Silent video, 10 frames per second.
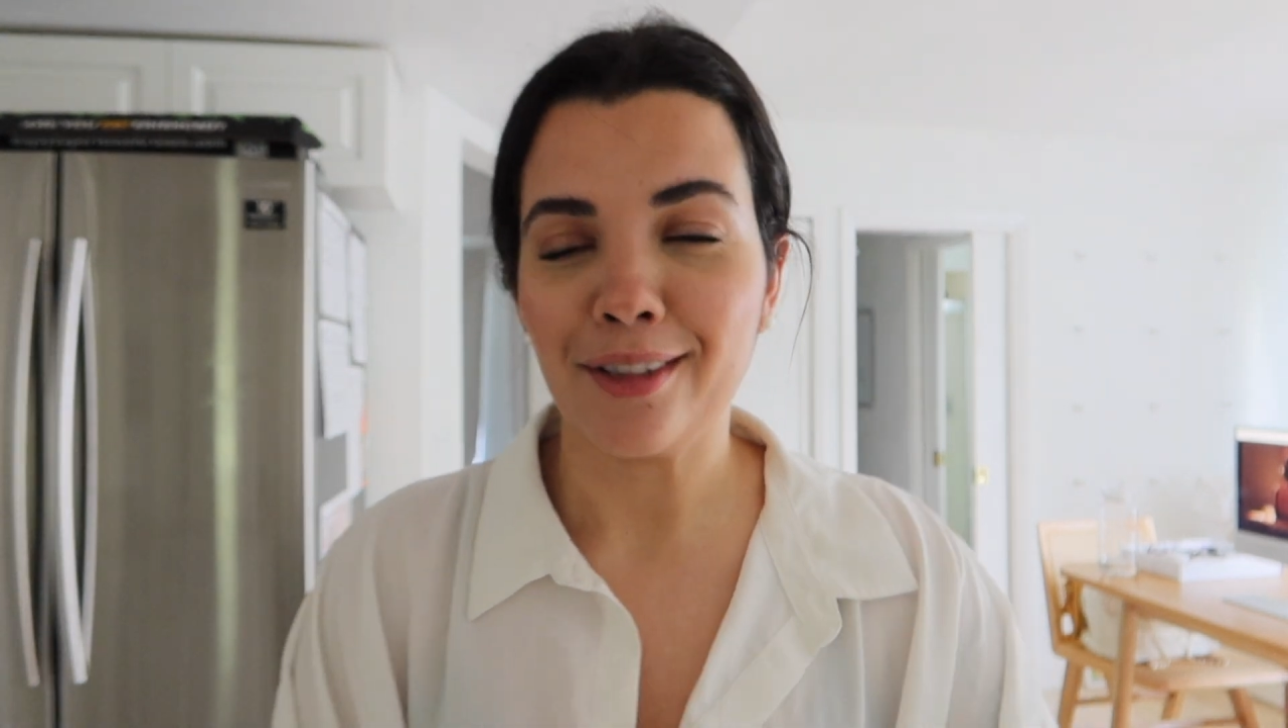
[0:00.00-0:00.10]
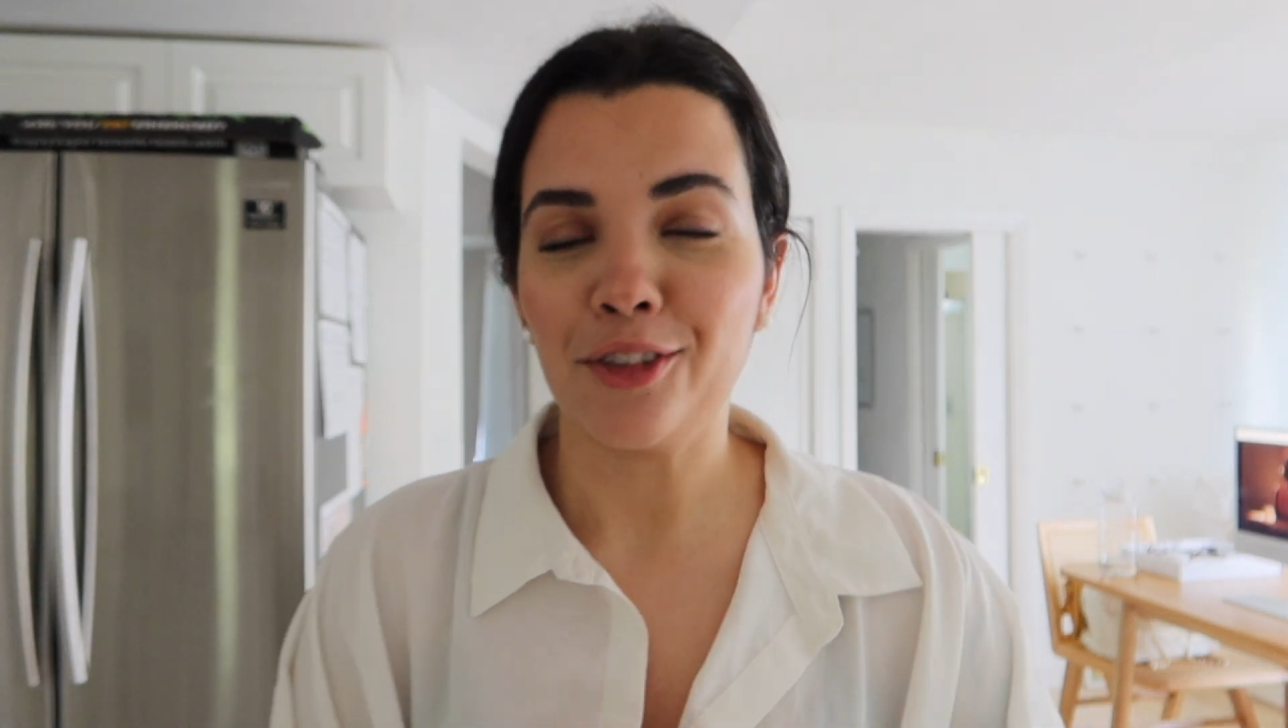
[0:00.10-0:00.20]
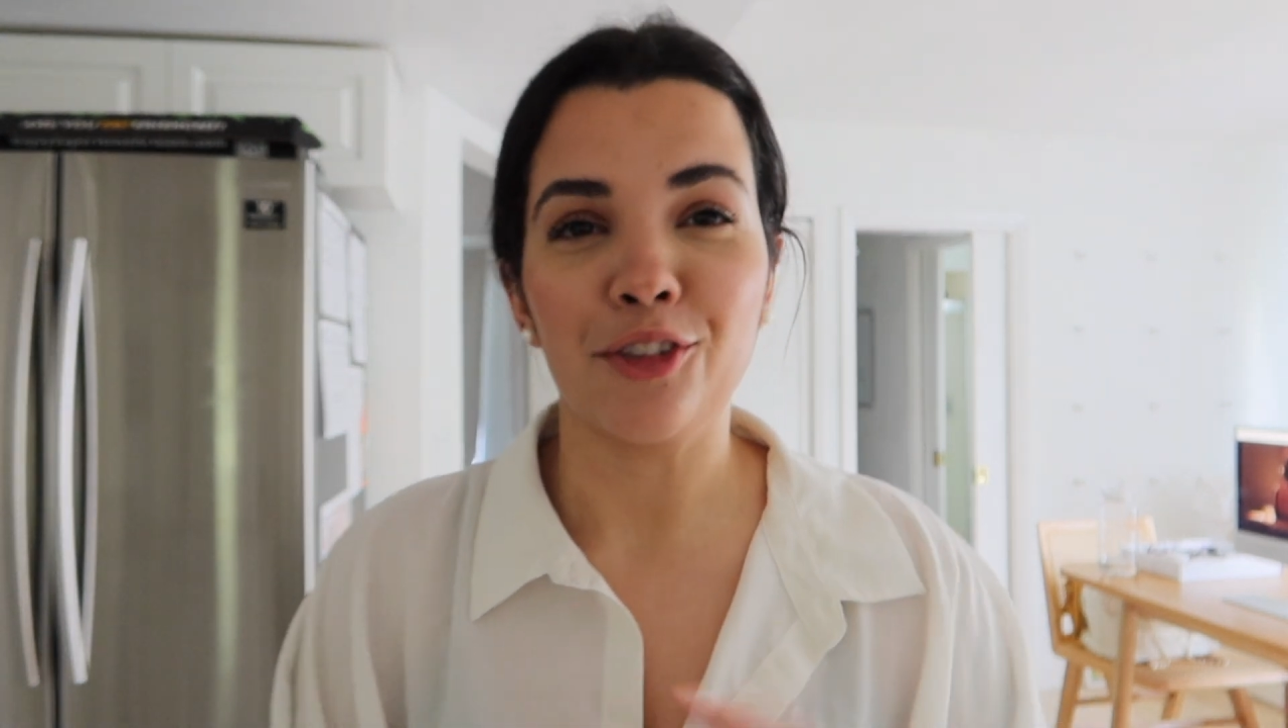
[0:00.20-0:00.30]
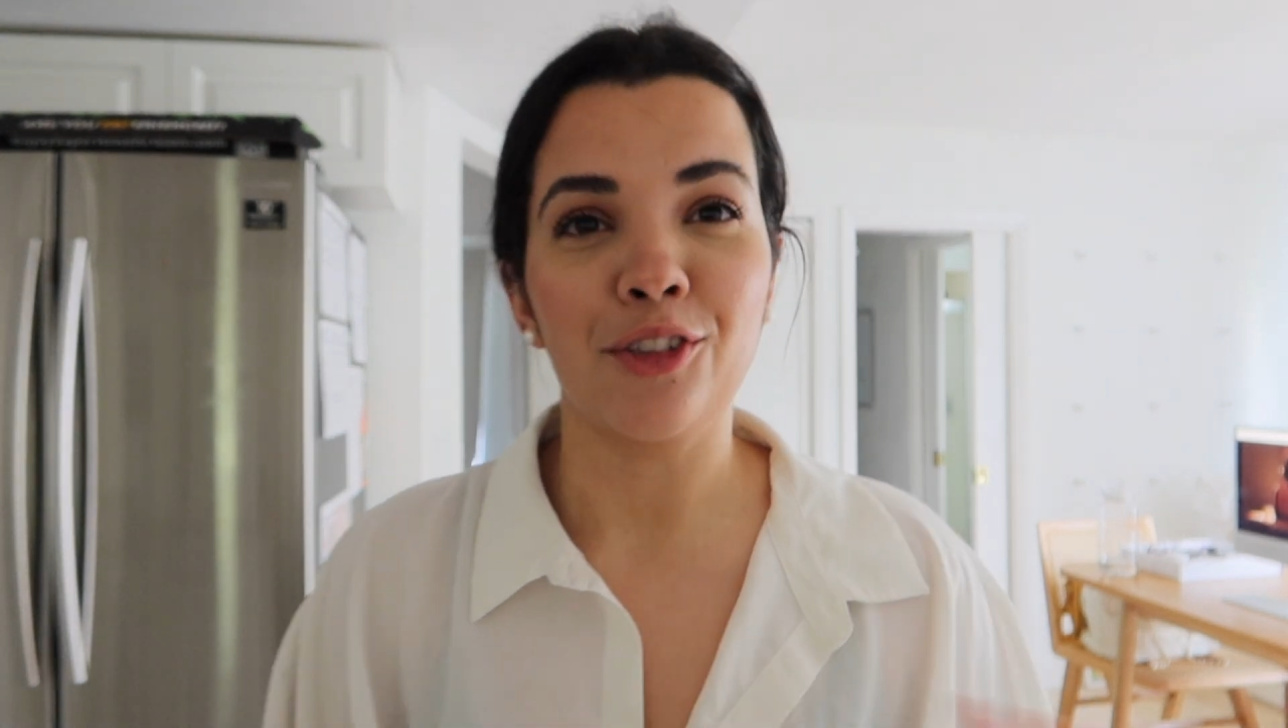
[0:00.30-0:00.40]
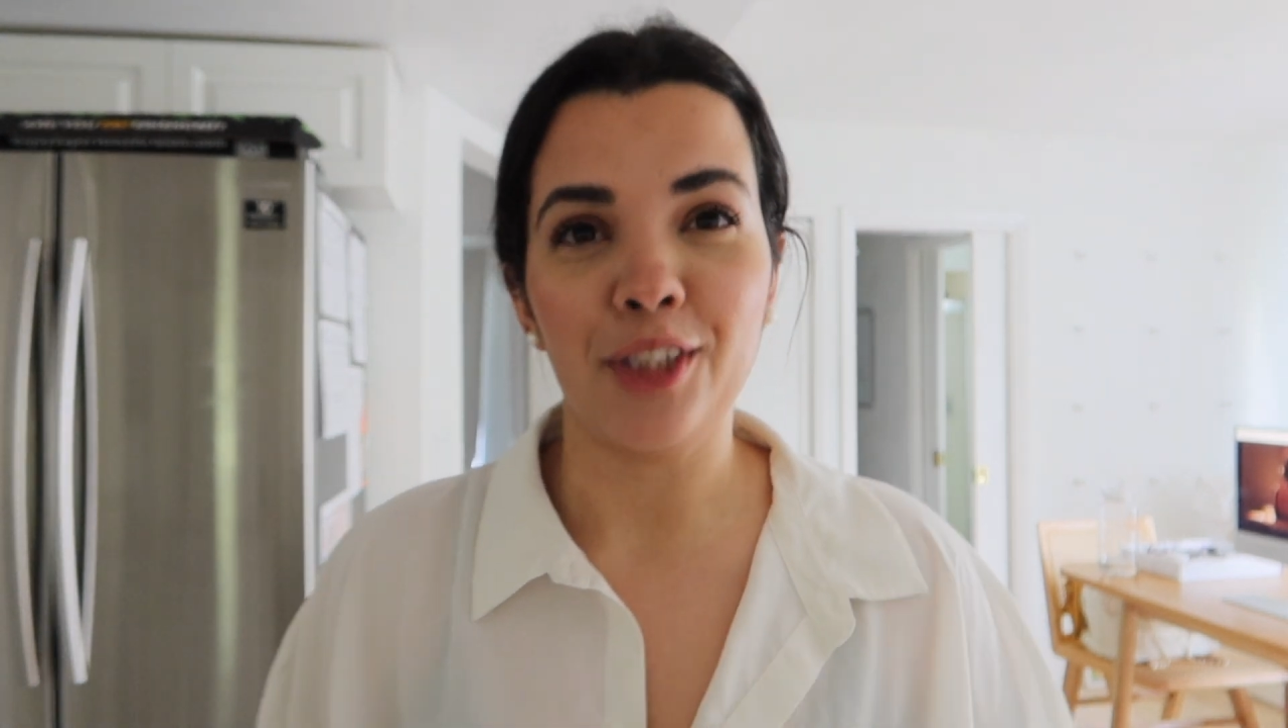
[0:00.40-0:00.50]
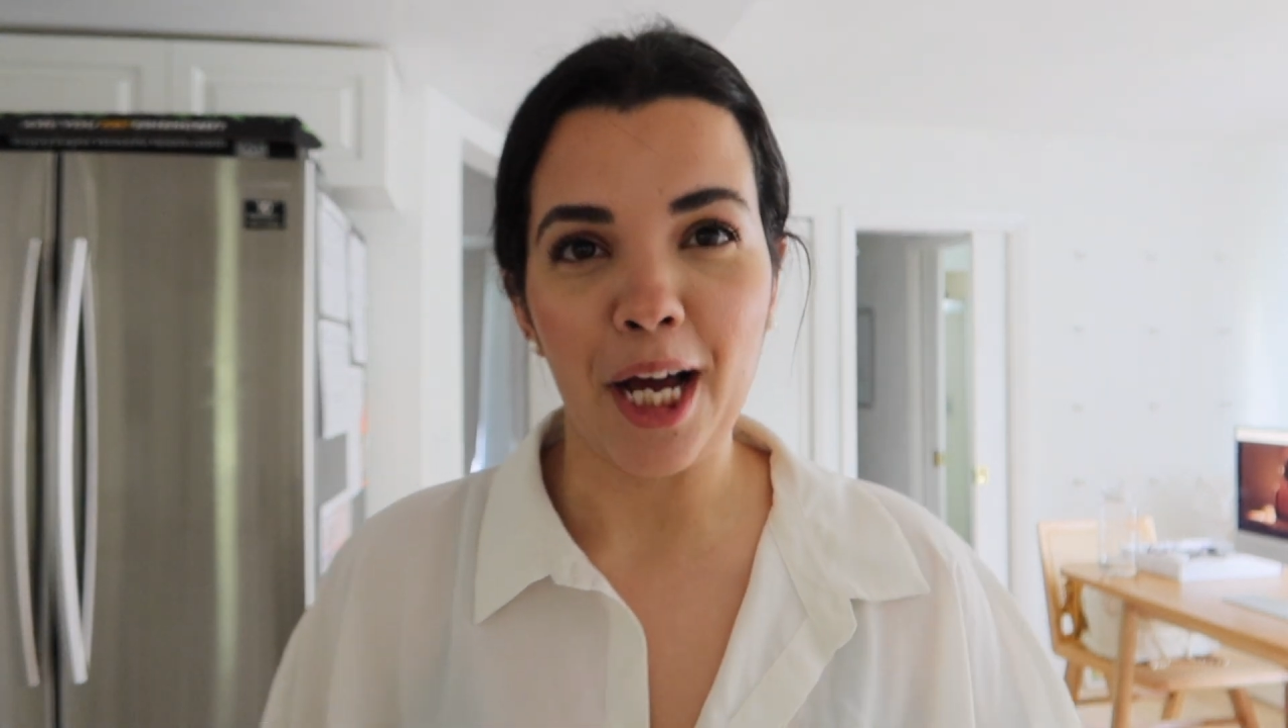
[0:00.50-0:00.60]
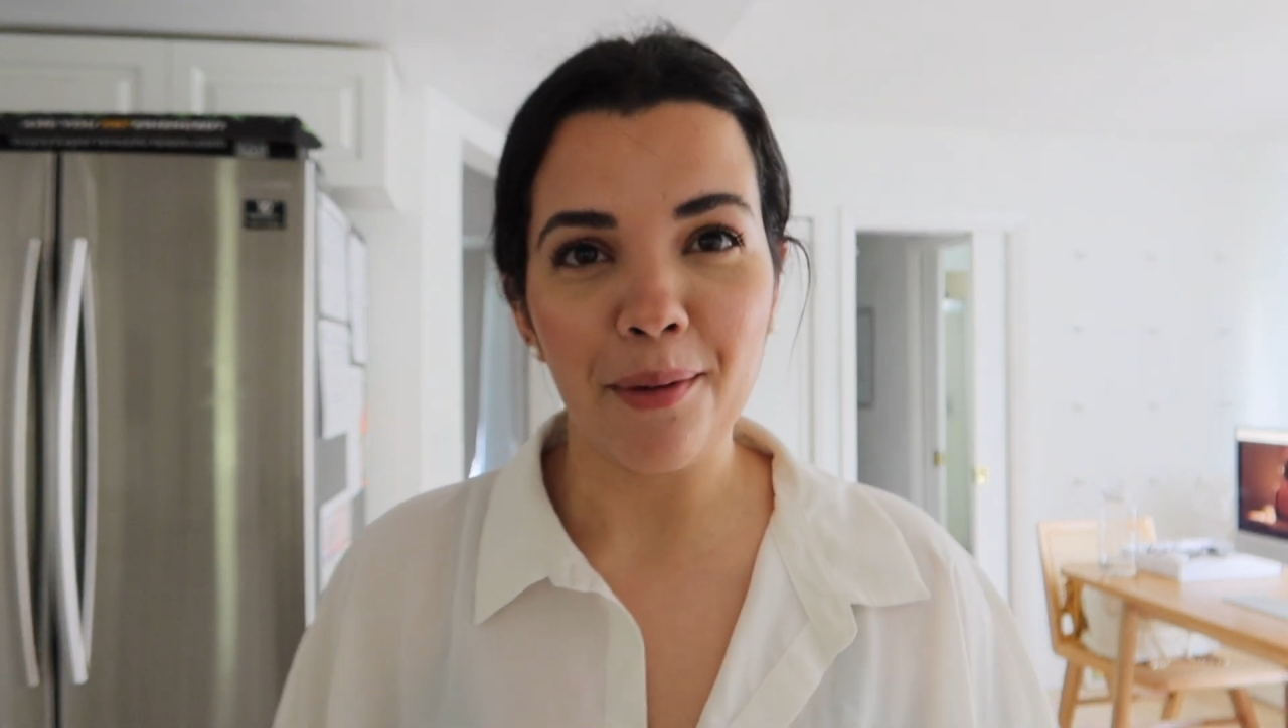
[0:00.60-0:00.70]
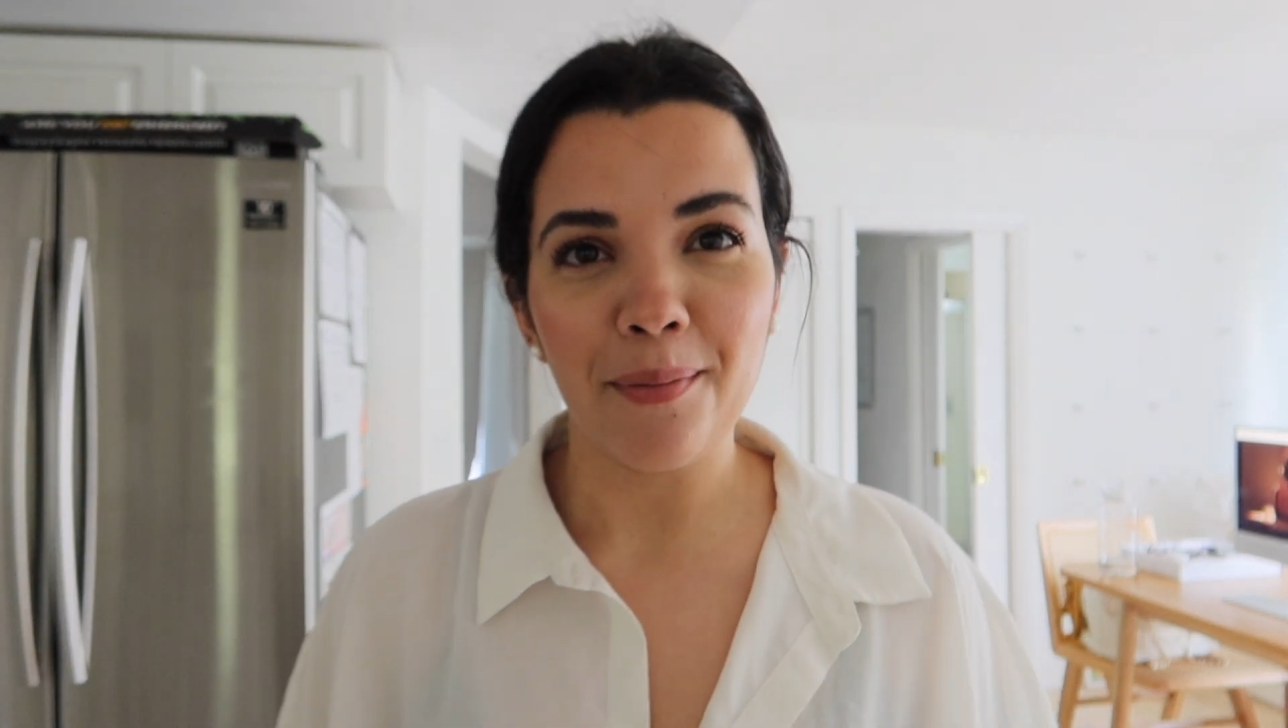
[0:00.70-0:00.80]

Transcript: It's just not